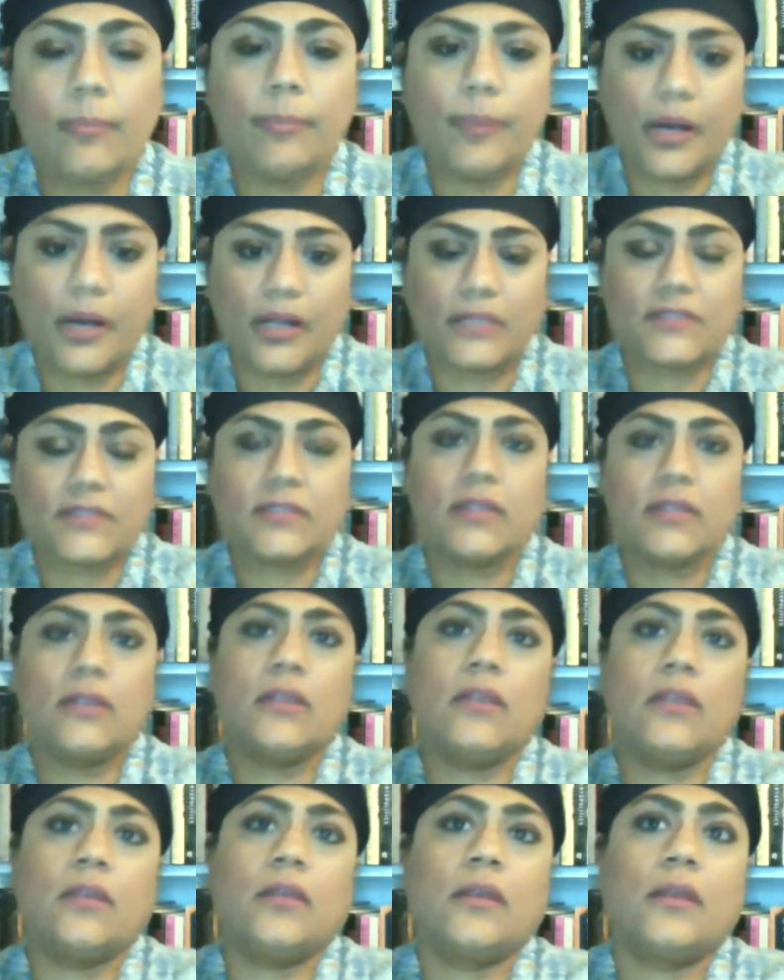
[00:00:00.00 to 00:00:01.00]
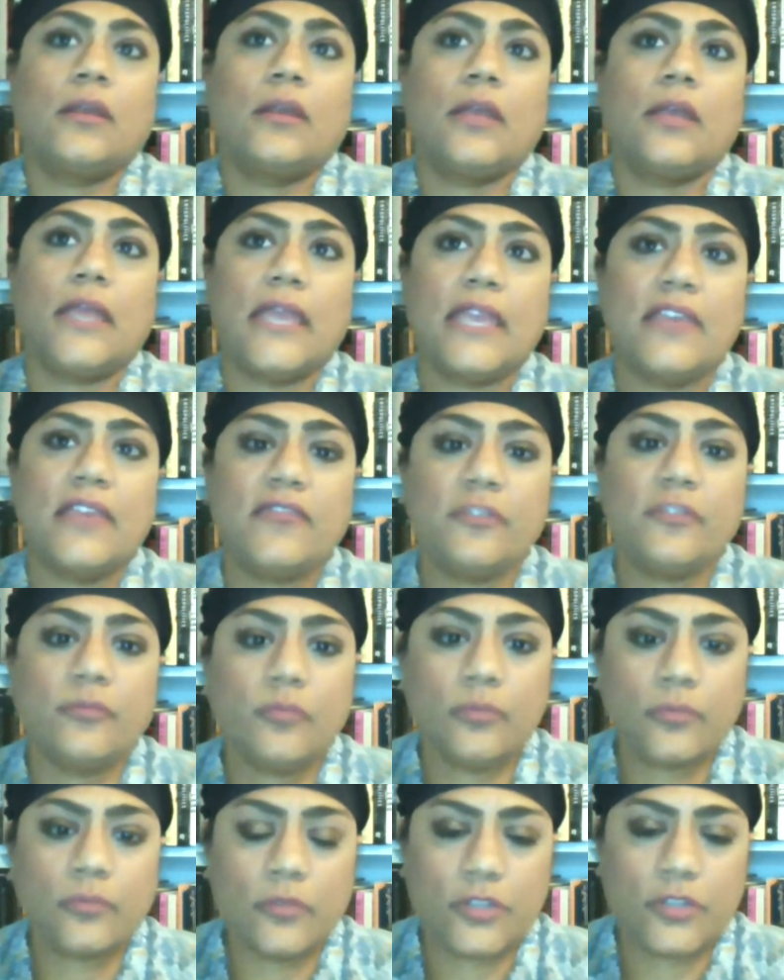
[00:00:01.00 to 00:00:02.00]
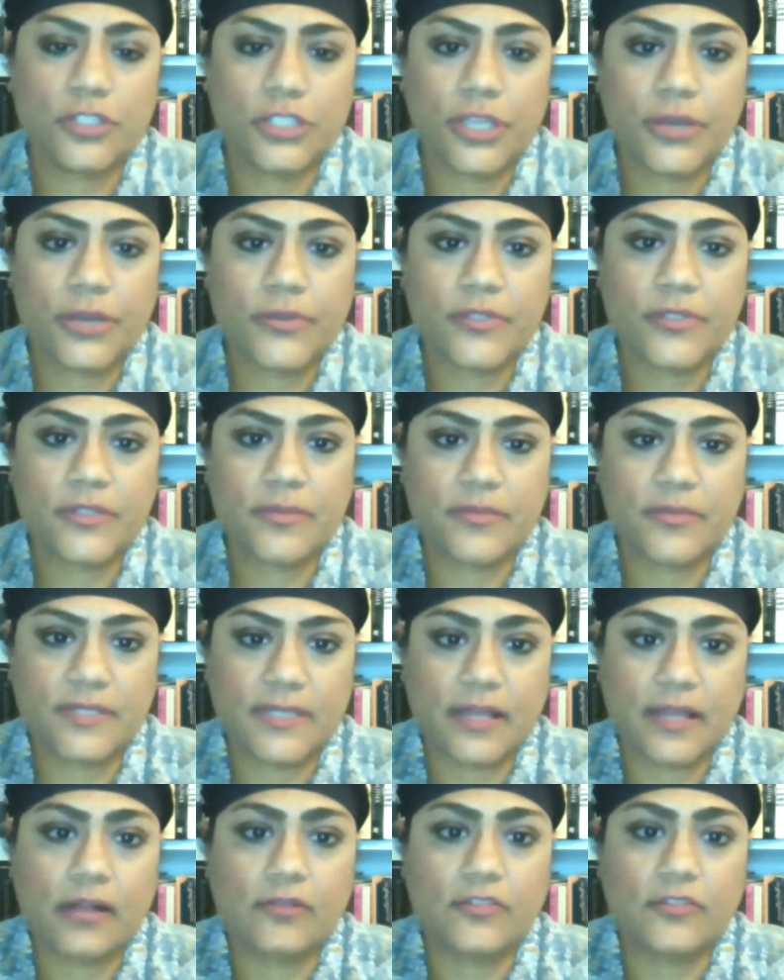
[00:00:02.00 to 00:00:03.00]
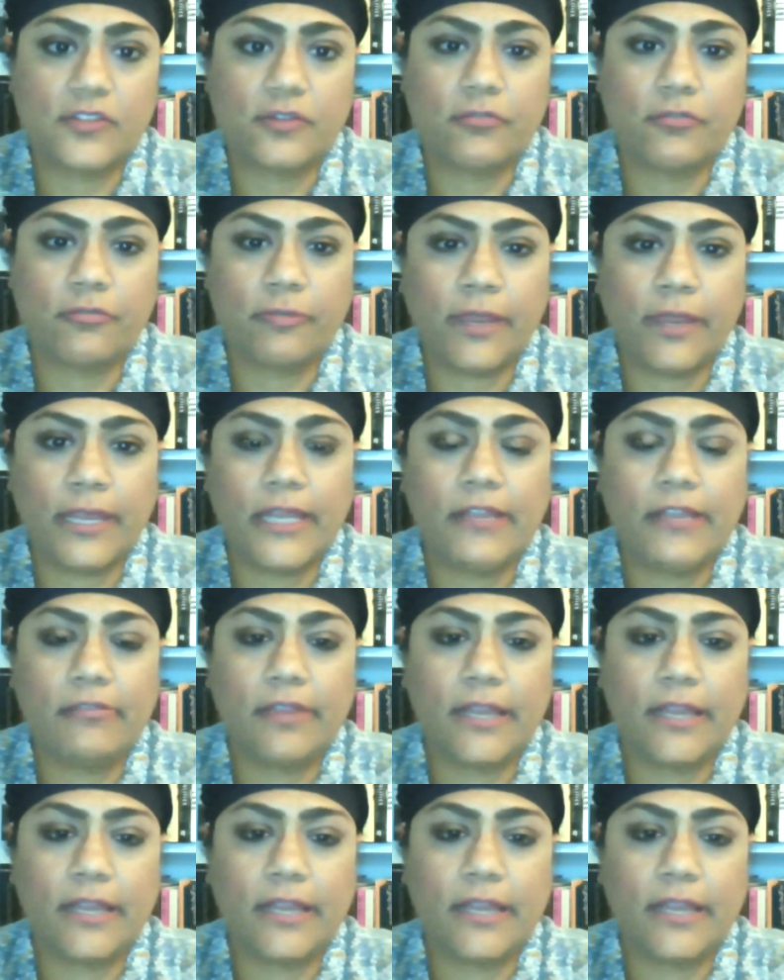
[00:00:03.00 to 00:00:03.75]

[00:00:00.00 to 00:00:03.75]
But even the shows themselves are really,